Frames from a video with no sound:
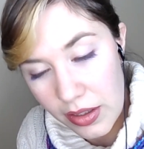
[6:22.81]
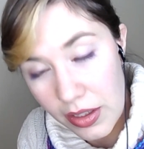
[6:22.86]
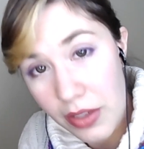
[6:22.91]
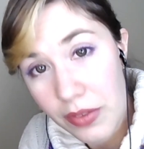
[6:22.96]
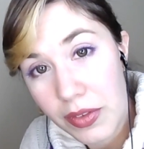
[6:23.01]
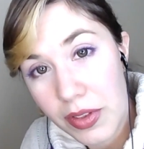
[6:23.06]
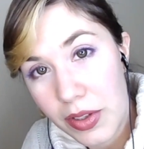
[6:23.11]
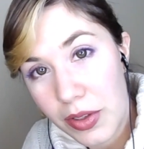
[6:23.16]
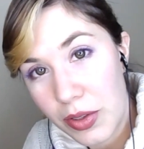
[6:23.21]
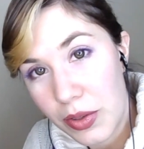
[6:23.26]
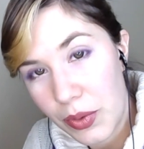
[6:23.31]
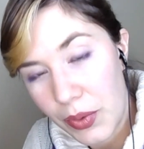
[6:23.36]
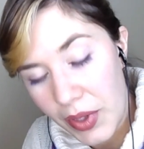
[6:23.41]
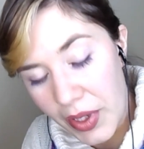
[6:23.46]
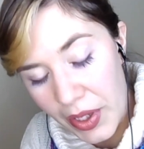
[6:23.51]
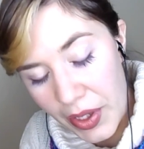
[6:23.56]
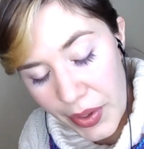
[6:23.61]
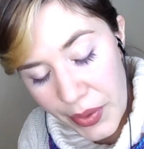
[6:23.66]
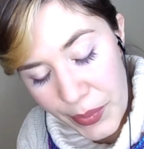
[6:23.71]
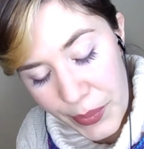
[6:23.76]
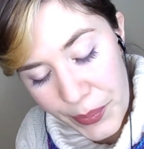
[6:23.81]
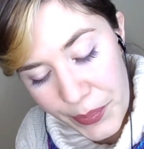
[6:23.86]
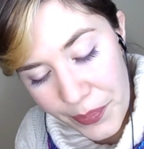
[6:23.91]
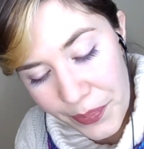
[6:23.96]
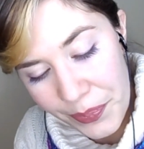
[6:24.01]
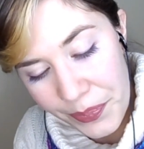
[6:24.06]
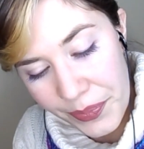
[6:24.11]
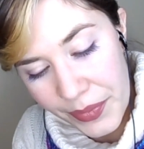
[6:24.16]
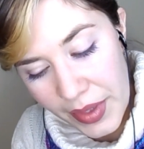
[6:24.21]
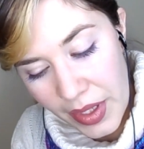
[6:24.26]
That feels okay.
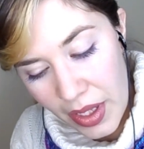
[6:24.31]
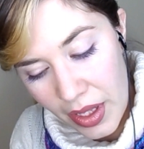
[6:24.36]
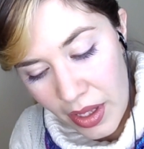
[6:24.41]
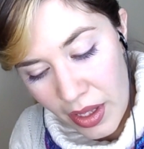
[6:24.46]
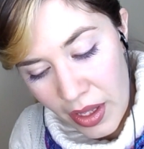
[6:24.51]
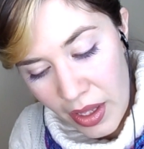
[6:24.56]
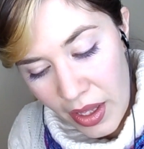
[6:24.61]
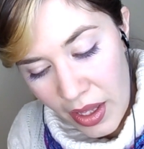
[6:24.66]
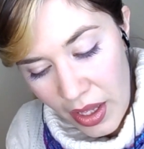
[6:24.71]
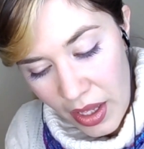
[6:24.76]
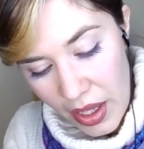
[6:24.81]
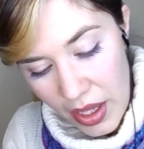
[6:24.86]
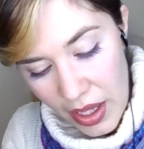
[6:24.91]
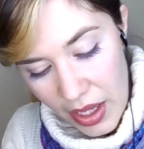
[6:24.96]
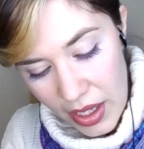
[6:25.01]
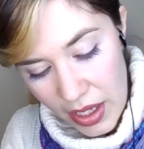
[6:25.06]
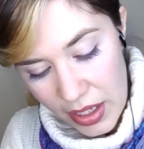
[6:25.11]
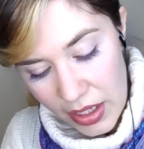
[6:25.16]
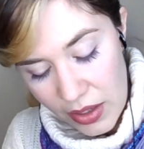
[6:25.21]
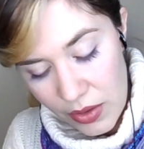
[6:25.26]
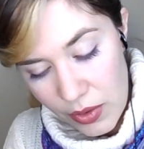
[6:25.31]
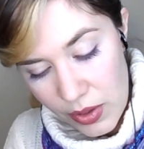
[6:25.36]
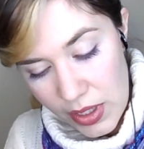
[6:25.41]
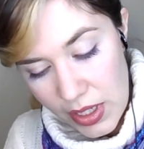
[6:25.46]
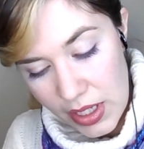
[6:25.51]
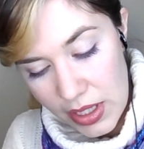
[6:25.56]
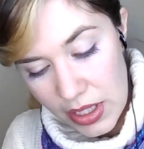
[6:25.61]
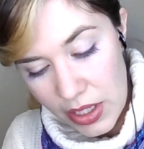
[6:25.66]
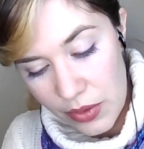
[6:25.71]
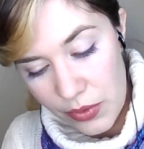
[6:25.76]
And I'm going to
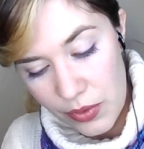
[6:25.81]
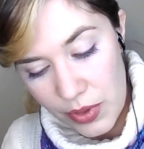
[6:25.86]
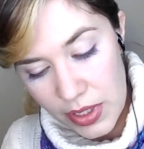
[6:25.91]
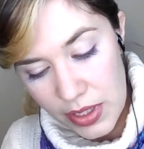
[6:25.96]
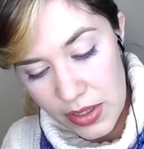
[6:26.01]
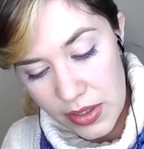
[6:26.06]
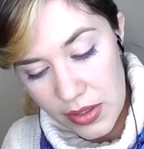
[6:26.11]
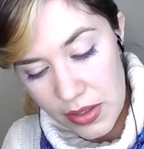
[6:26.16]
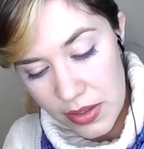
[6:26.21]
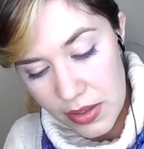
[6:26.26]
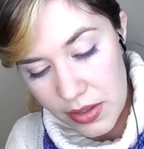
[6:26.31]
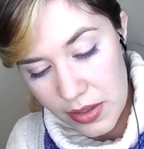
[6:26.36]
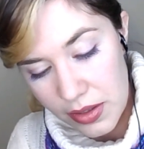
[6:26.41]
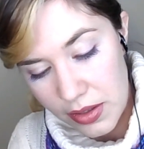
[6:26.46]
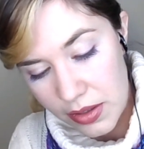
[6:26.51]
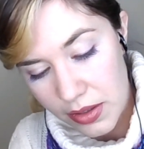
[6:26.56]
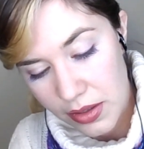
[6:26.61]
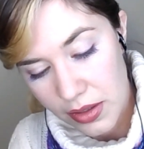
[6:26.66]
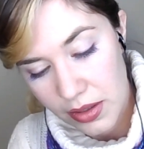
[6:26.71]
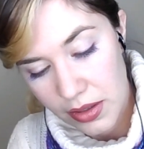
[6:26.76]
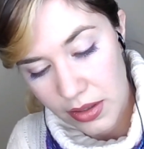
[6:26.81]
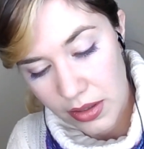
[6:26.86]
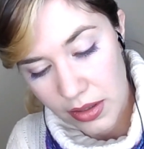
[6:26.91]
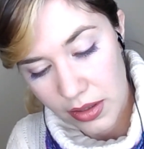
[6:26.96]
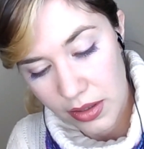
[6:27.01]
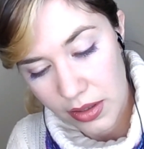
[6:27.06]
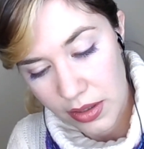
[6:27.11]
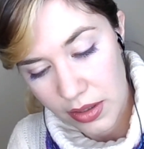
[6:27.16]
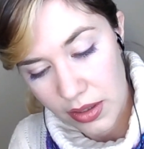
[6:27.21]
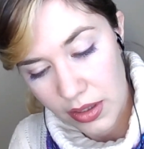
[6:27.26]
take that wrist
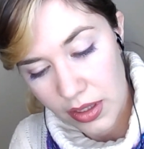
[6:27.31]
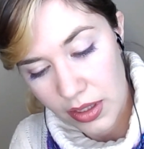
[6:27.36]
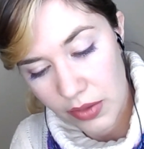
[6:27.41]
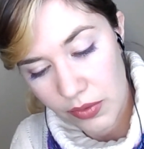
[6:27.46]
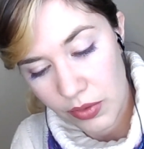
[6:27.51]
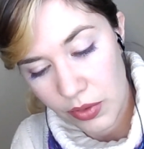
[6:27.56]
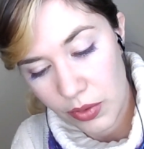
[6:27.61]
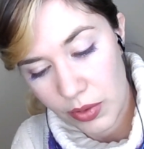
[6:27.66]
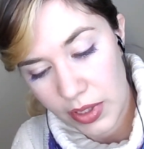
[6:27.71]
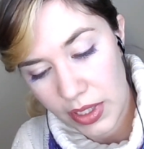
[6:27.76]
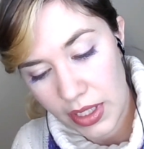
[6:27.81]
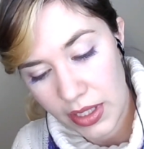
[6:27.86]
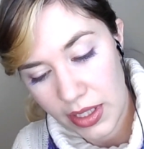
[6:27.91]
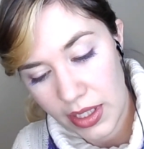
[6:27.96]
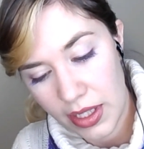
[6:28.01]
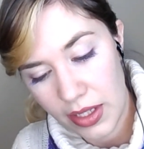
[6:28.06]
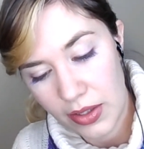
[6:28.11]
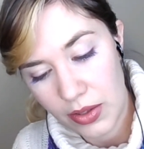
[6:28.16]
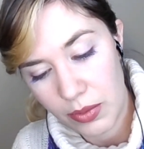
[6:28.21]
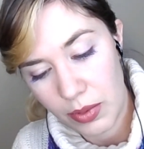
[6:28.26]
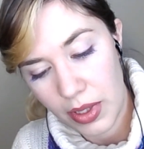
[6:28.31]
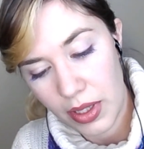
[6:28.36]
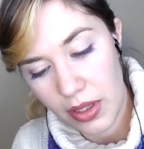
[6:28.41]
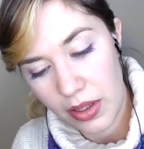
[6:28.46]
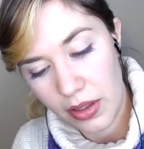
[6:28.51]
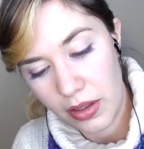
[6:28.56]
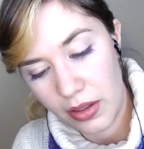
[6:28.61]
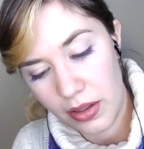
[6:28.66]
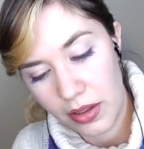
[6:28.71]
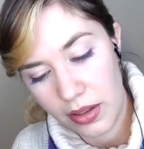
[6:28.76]
and rotate that as
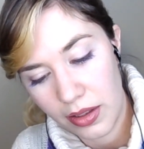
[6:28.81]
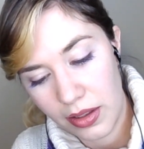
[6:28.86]
well.